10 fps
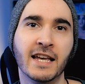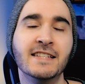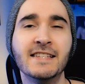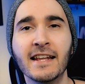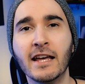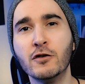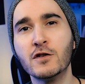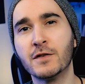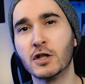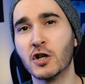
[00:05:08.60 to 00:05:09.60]
In the end, I
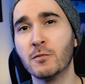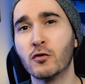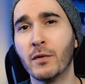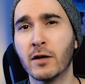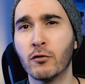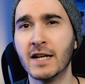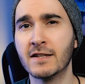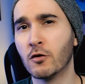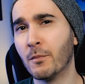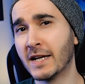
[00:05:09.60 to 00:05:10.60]
use Photoshop to
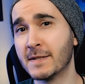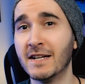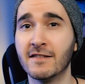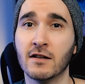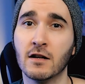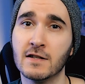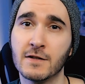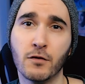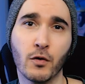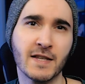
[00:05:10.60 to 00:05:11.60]
recreate complex materials. For